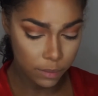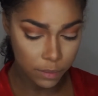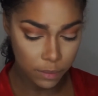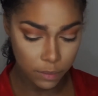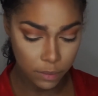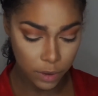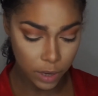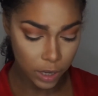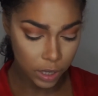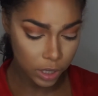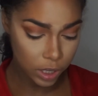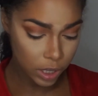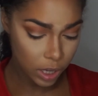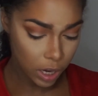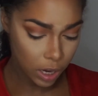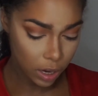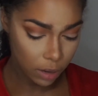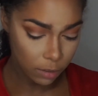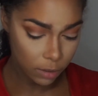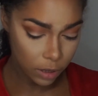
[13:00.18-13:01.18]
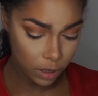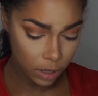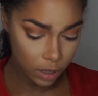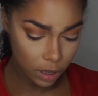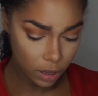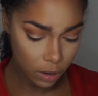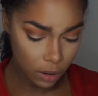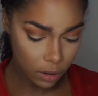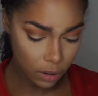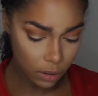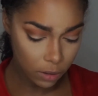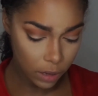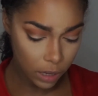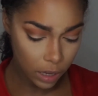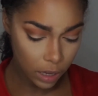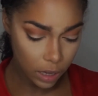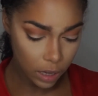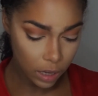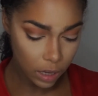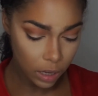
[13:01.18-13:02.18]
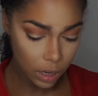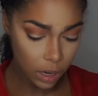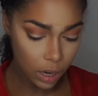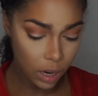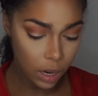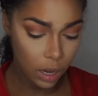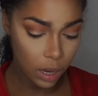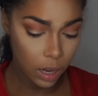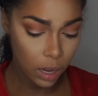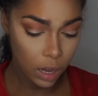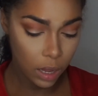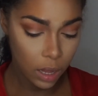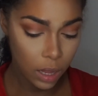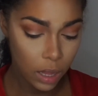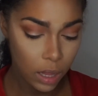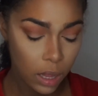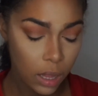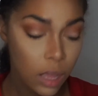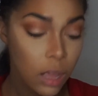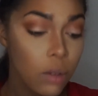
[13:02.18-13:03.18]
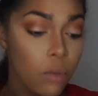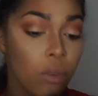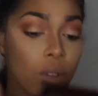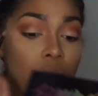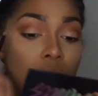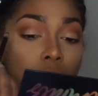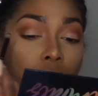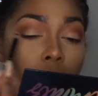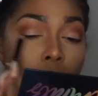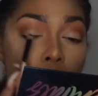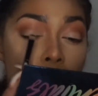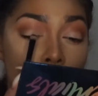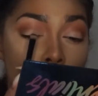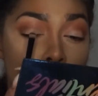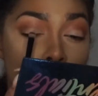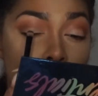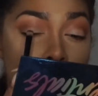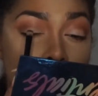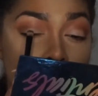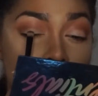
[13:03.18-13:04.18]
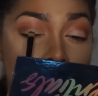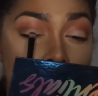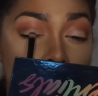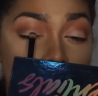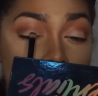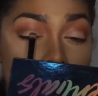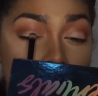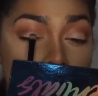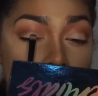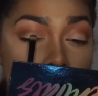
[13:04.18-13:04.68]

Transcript: brush, and I'm gonna go in with the gold, and I'm gonna